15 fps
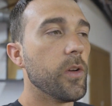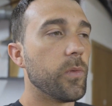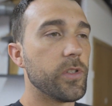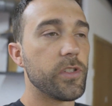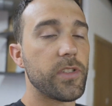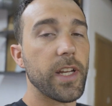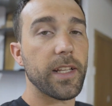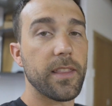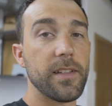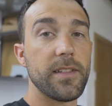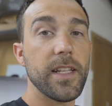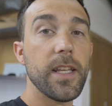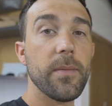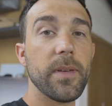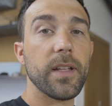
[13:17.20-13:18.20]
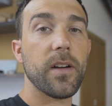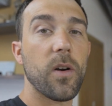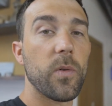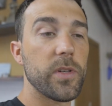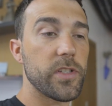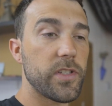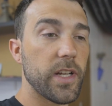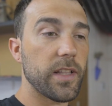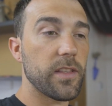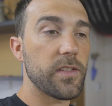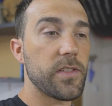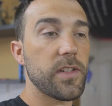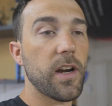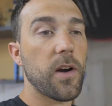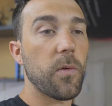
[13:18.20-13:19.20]
Would you take the Demon or would you take the
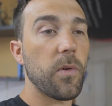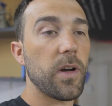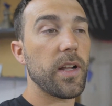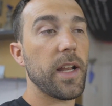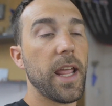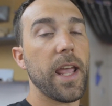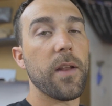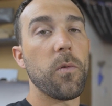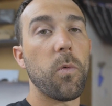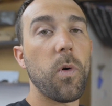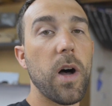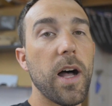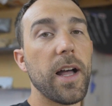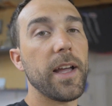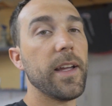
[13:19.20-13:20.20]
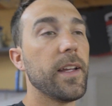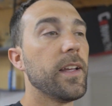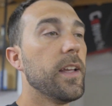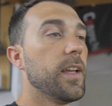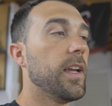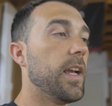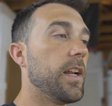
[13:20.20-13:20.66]
ZR1 and why?